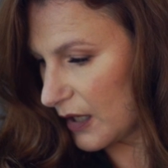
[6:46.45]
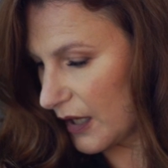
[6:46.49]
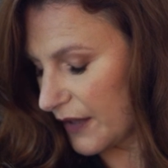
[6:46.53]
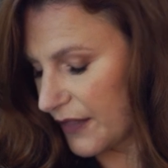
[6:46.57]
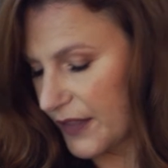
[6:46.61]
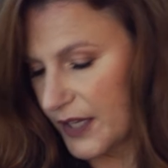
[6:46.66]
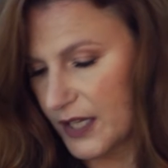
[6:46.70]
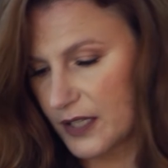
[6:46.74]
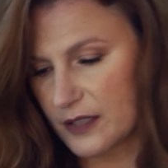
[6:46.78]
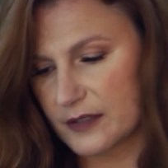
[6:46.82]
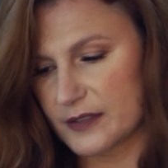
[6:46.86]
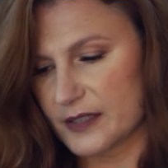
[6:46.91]
I
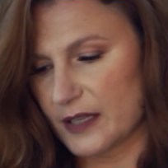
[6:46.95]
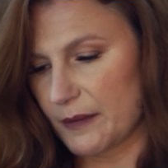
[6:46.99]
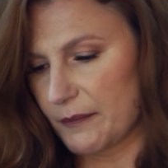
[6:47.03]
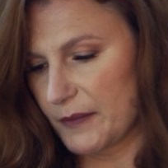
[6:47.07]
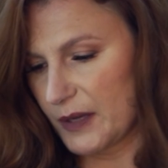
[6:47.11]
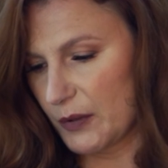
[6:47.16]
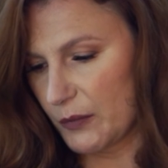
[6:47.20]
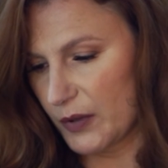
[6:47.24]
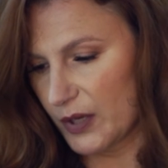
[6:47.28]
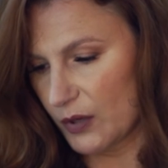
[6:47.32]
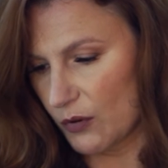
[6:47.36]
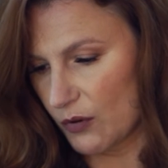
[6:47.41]
think it's
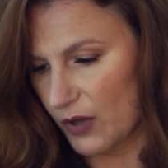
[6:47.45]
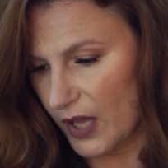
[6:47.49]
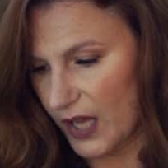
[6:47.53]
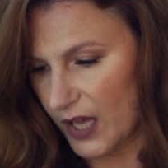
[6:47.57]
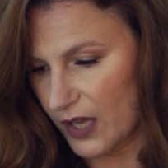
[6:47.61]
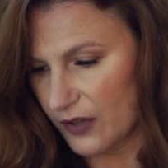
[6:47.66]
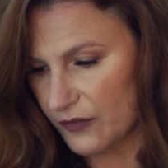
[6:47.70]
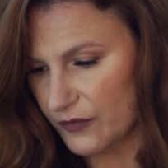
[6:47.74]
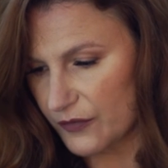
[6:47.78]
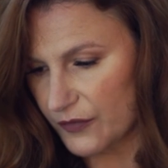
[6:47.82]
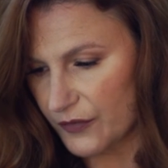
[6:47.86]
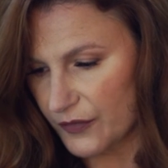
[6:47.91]
something we all
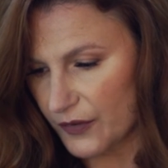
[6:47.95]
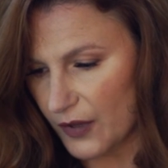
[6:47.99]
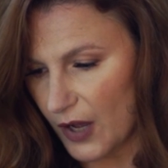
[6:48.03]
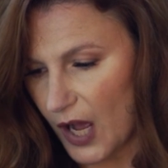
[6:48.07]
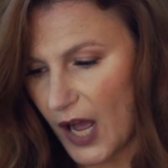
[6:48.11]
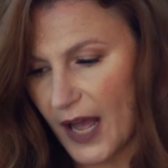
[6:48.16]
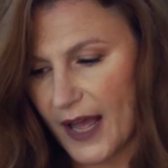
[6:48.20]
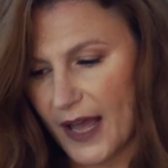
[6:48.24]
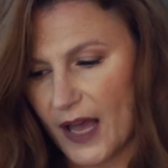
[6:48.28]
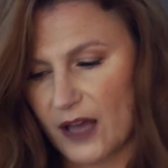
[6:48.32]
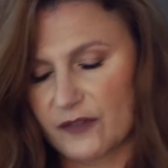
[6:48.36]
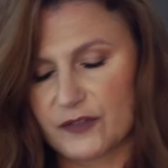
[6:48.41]
have.
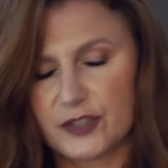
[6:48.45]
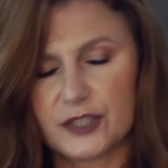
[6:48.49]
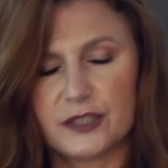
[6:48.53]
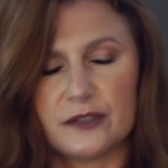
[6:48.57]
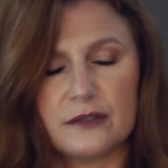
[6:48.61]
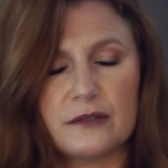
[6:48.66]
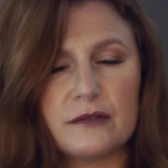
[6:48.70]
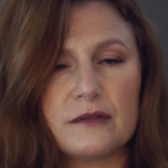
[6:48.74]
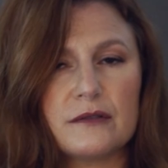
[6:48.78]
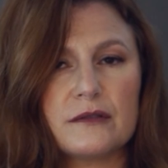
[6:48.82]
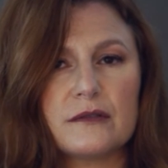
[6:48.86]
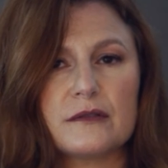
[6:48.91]
I have it.
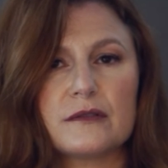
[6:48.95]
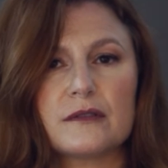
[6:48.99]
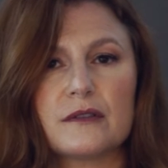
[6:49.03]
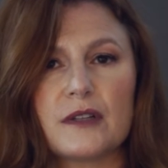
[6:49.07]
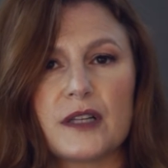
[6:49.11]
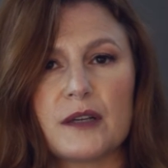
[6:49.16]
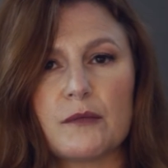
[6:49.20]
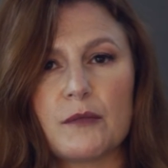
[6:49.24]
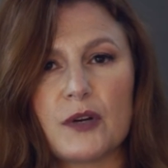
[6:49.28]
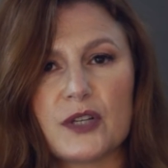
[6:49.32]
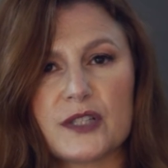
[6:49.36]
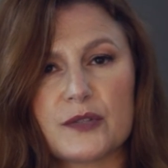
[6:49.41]

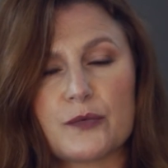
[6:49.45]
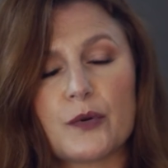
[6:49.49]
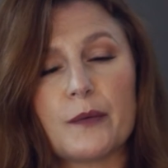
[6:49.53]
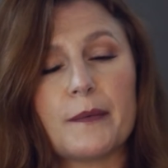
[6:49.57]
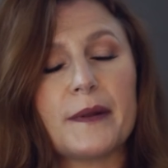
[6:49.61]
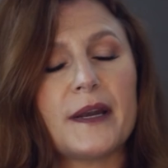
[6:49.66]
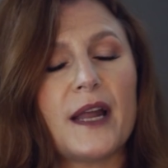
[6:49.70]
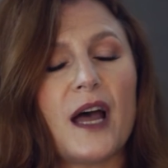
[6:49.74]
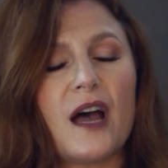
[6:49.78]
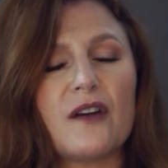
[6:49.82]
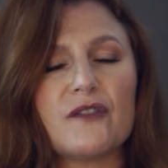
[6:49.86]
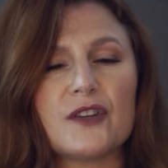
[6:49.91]
I think most
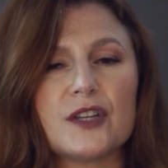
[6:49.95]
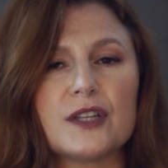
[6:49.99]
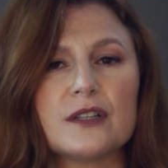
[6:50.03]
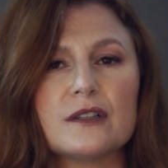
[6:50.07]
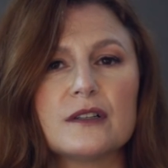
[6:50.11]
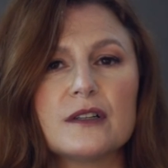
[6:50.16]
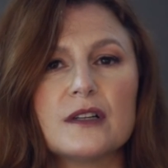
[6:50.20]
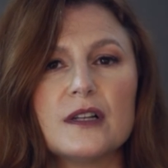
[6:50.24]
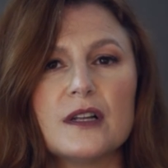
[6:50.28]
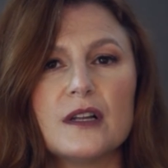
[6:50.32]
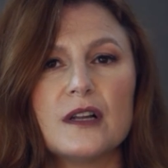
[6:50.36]
women have it.